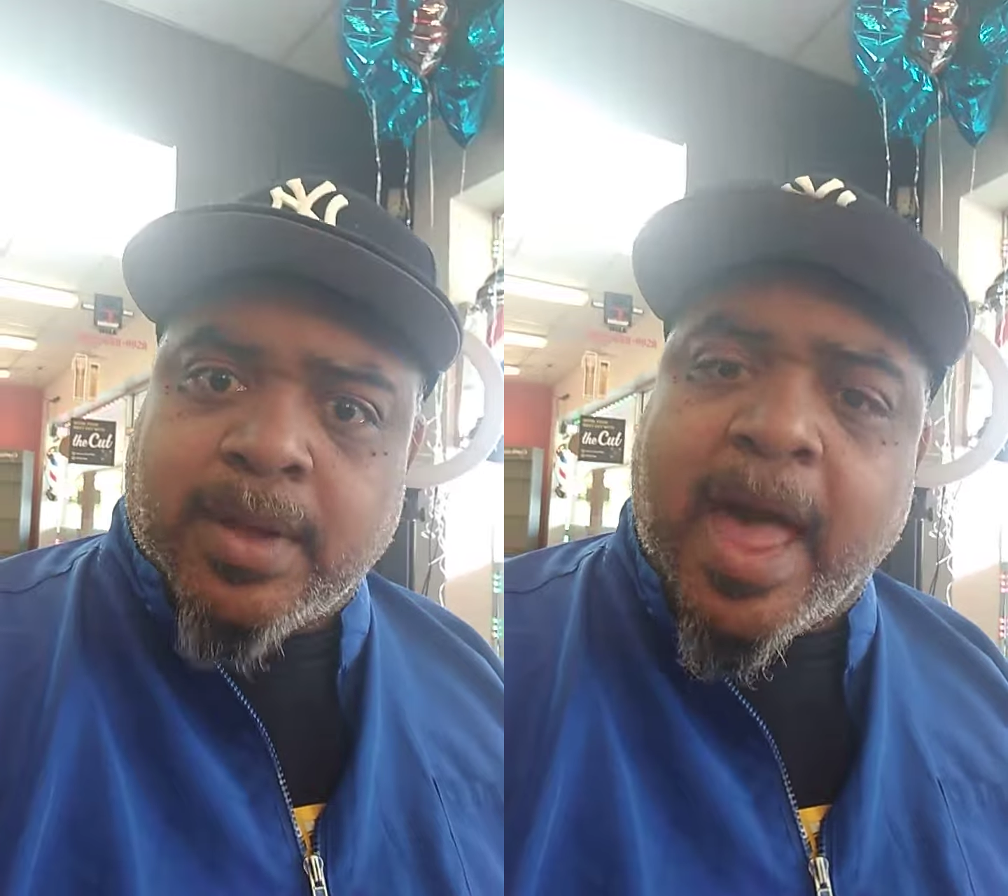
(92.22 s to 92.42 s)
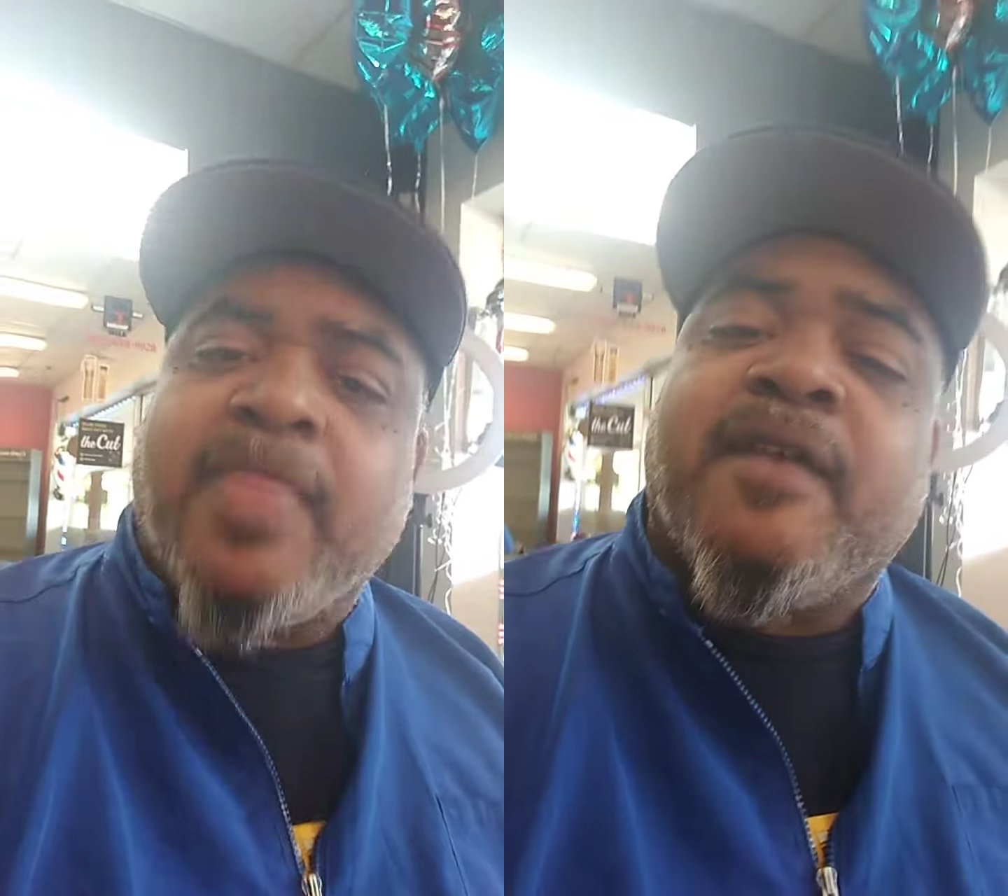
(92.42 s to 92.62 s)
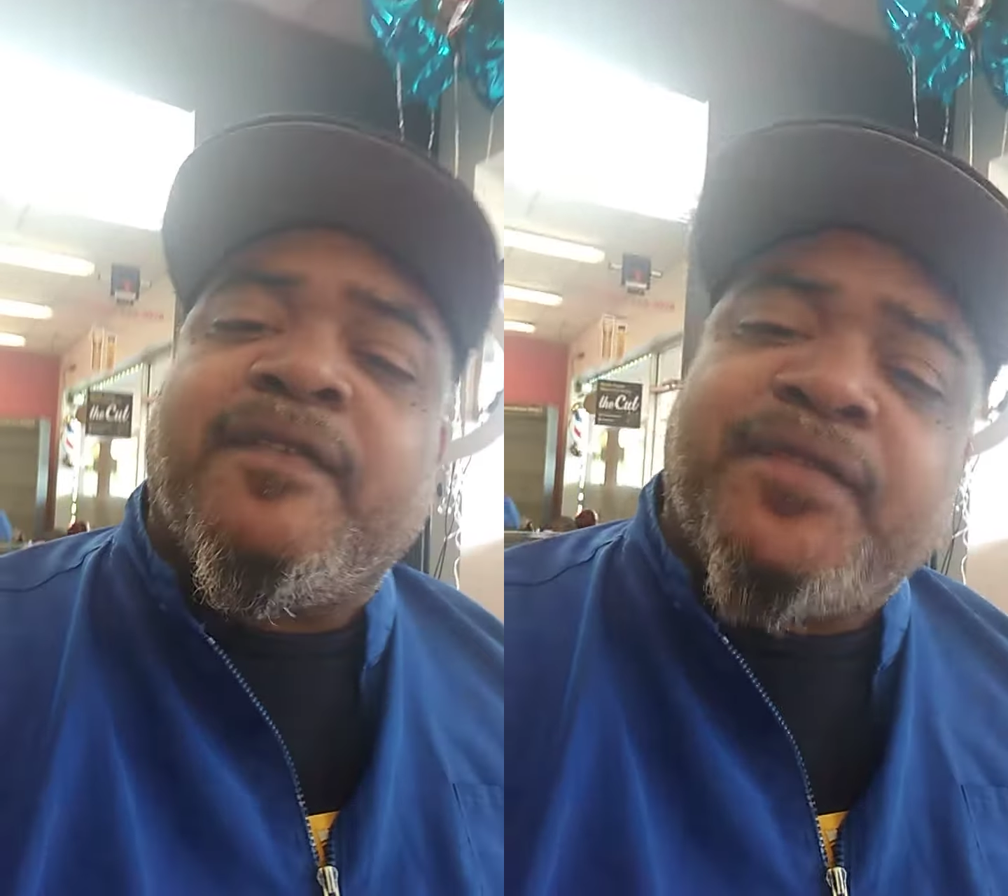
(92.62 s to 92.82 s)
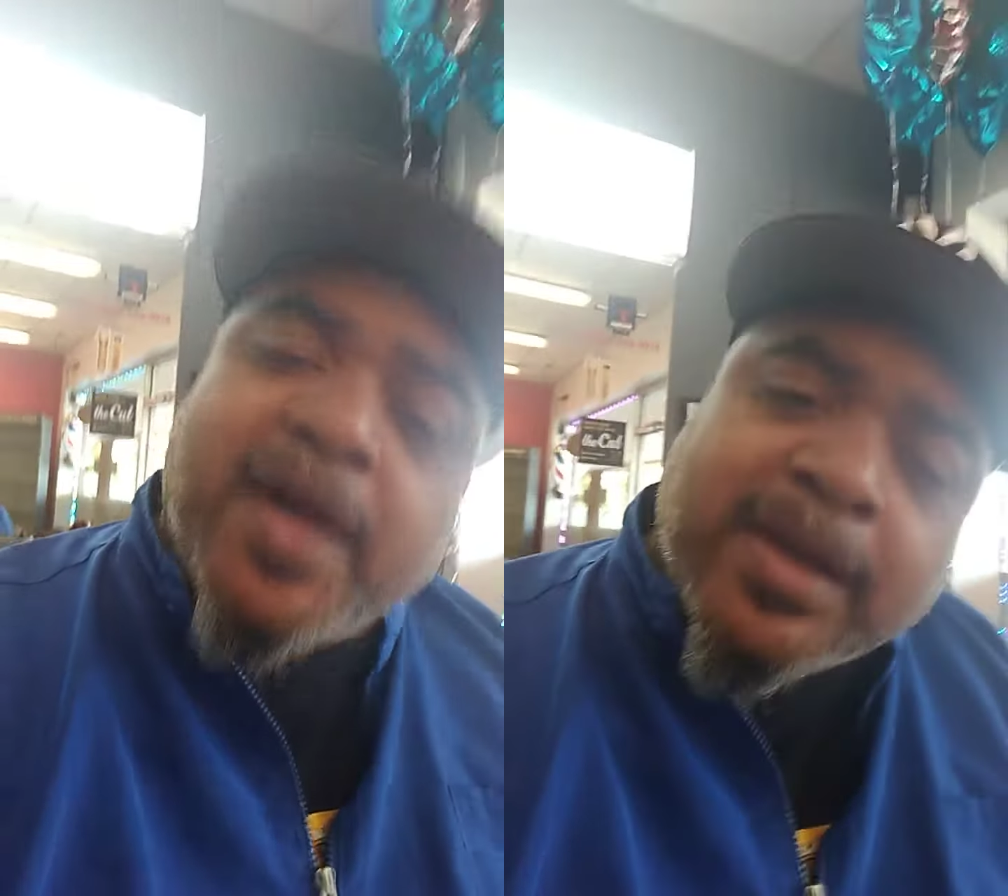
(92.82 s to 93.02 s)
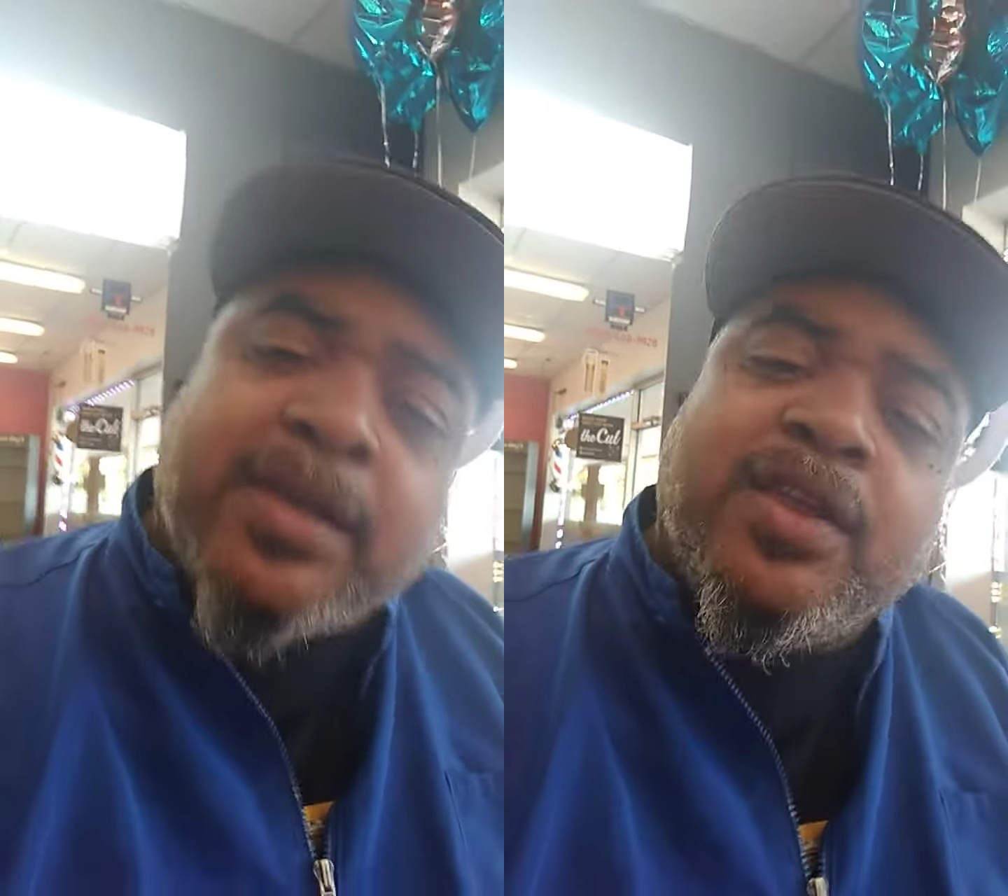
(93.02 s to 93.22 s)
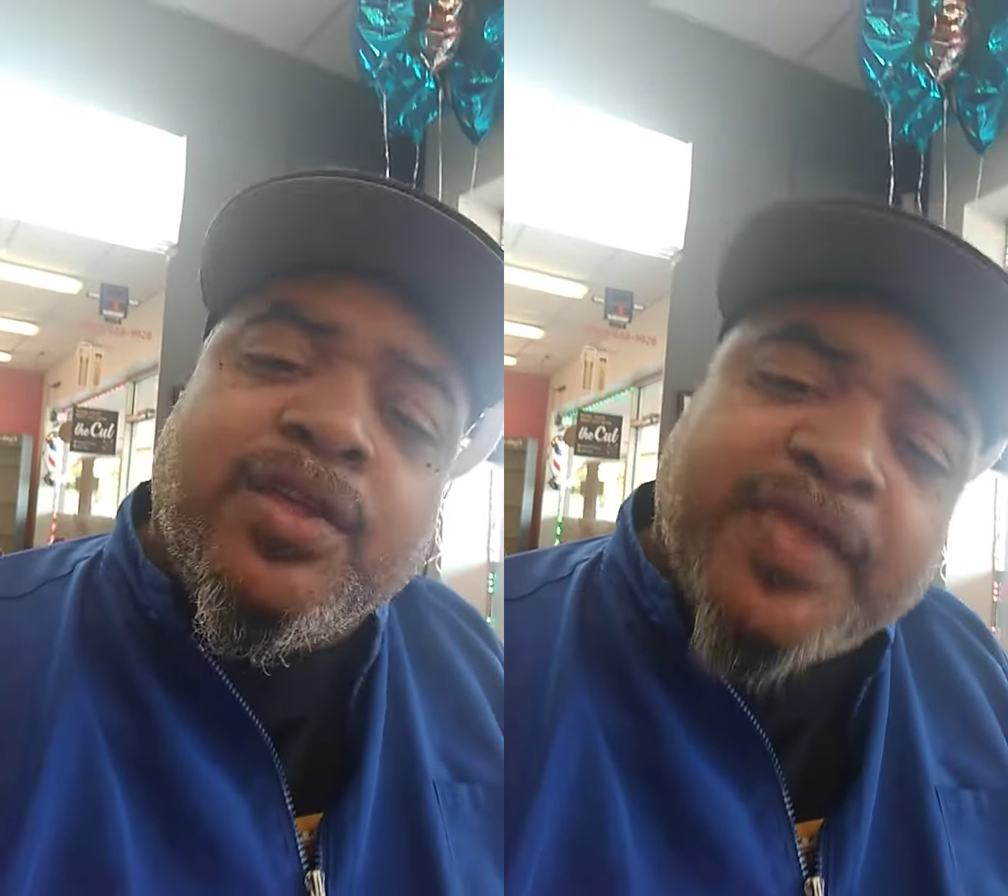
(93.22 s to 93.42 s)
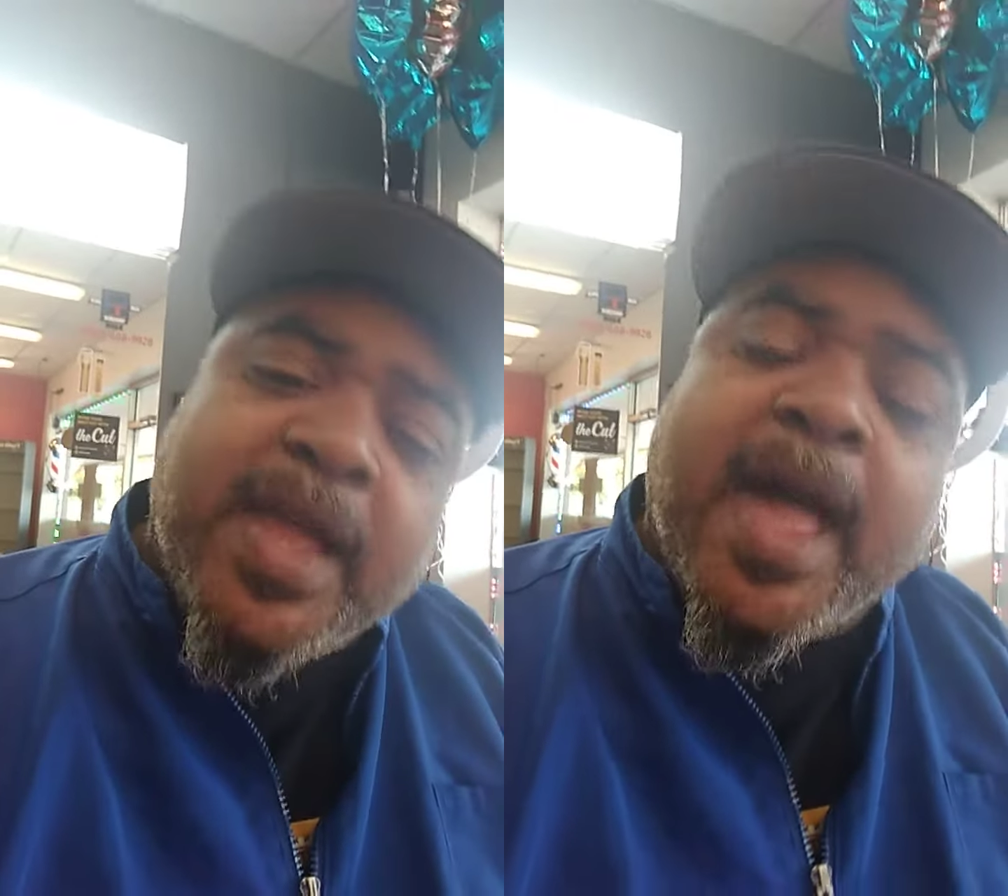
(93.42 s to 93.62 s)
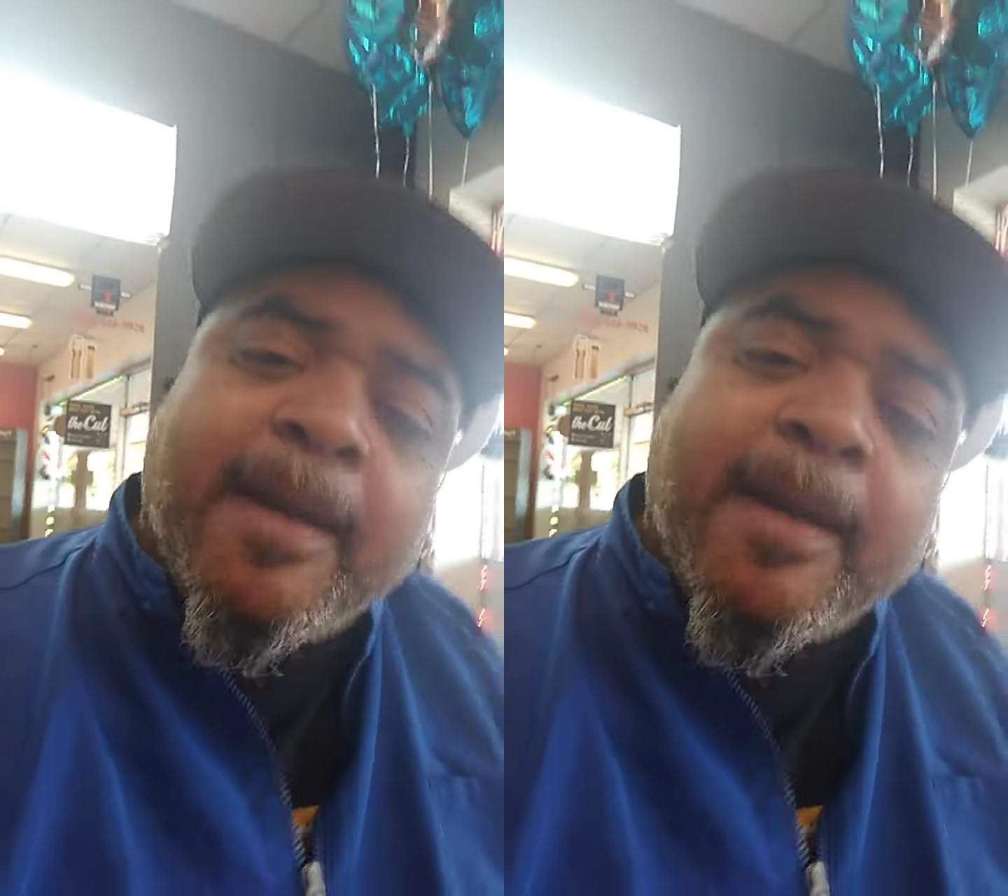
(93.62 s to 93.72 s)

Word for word: How the fuck do you think?